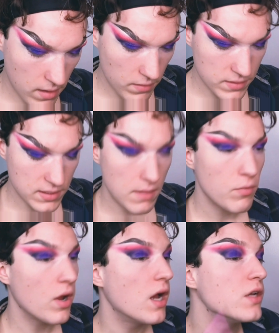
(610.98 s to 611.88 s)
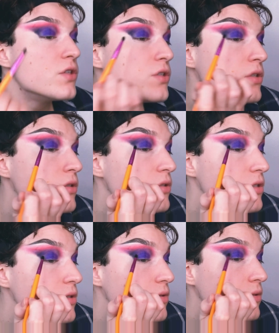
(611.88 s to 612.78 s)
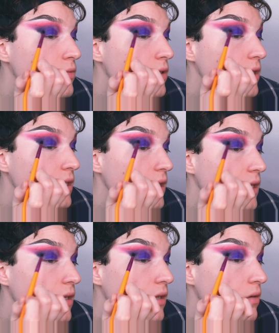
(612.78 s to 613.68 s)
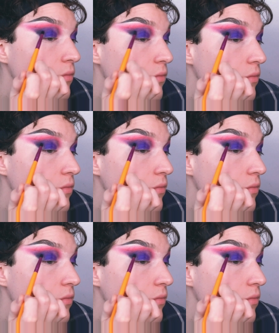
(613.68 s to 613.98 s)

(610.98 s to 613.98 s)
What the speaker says: on the same brush, just sort of work it in.